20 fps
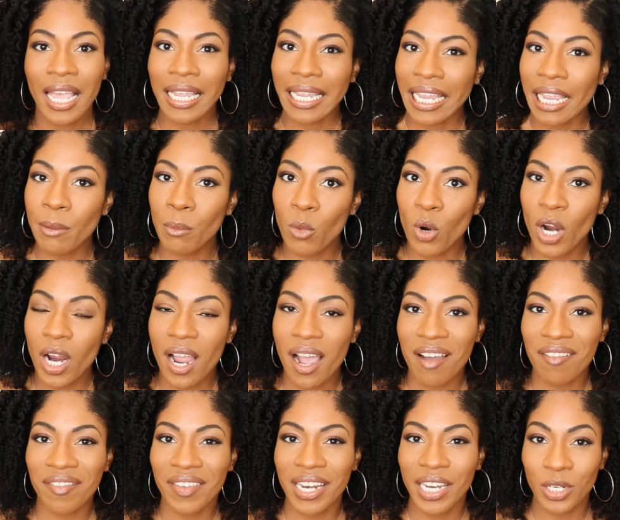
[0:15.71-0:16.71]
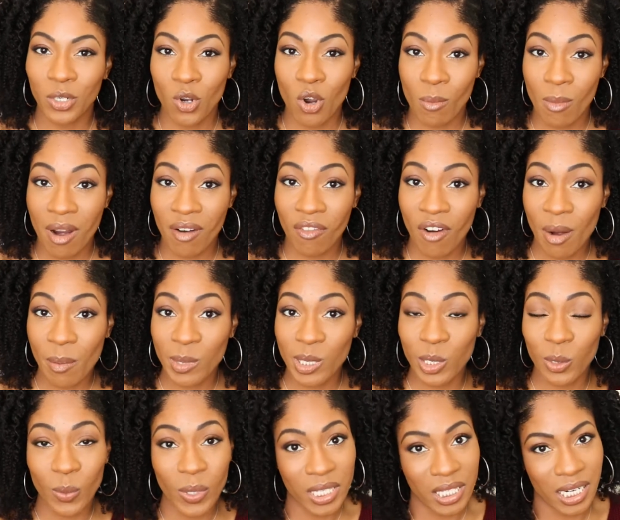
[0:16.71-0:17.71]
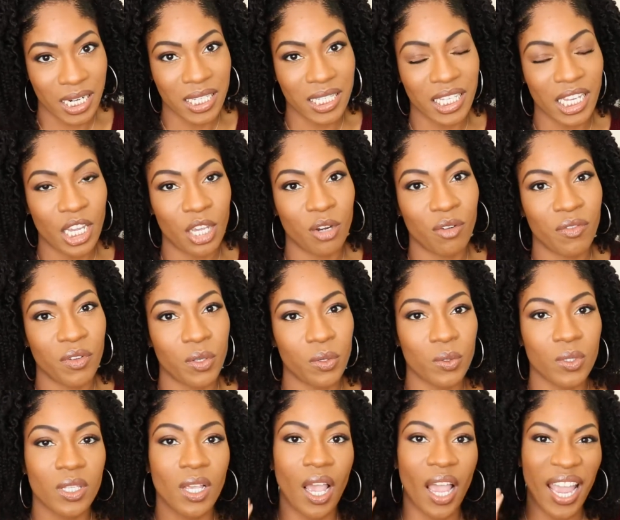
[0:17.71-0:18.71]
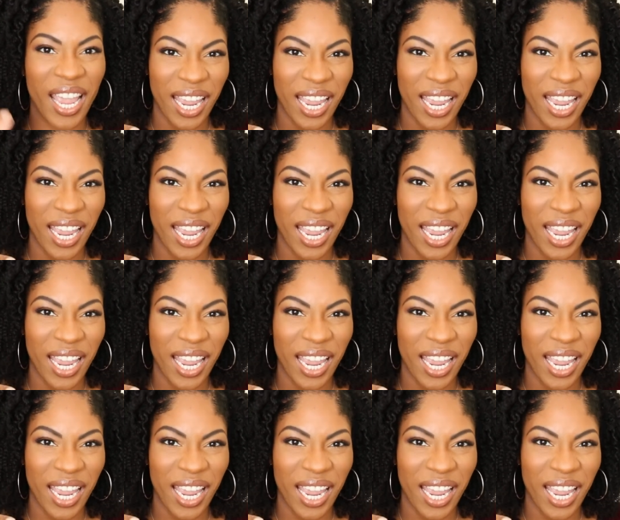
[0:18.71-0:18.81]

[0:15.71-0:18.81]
get more confident during my pharmacy residency interviews.